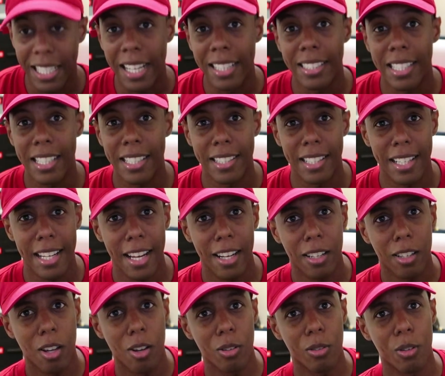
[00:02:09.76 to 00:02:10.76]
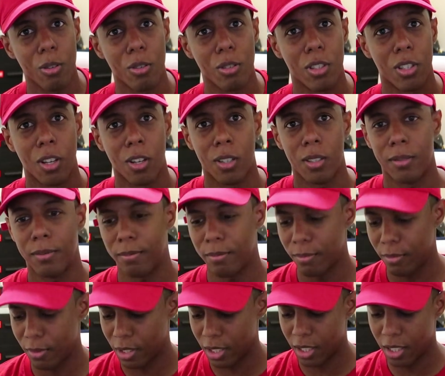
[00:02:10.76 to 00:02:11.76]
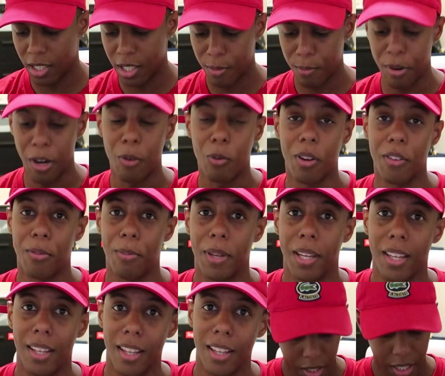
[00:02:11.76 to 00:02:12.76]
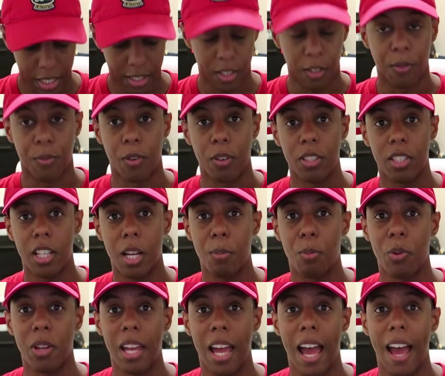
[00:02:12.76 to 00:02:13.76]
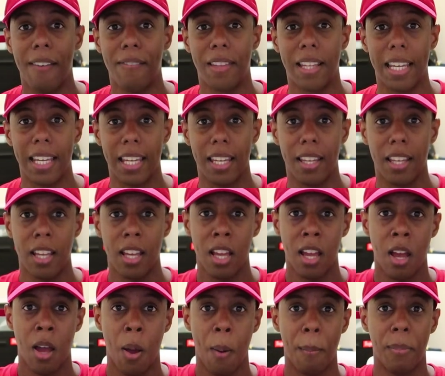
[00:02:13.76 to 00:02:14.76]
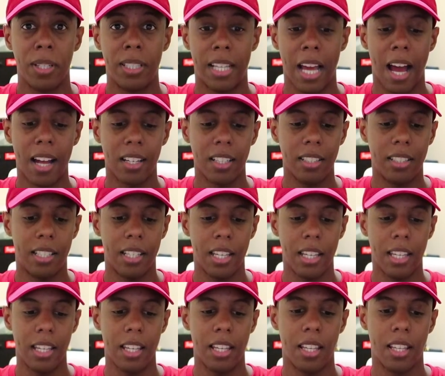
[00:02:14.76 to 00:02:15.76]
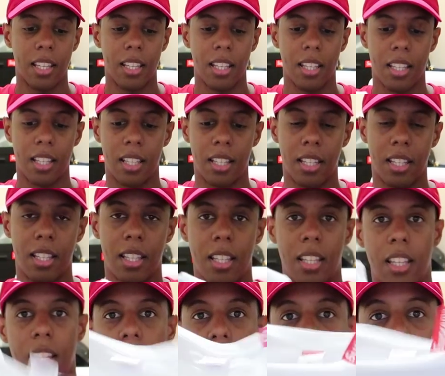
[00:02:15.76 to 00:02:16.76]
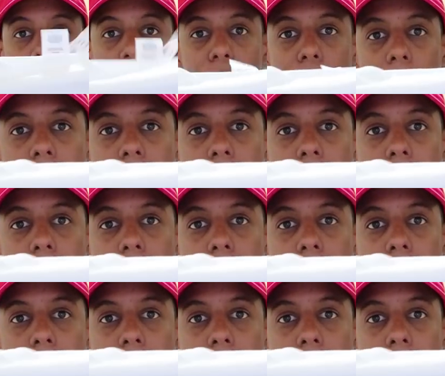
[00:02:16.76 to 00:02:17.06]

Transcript: 10 tees in here to go through, so bear with me. Okay, so first up we have the Madonna tee in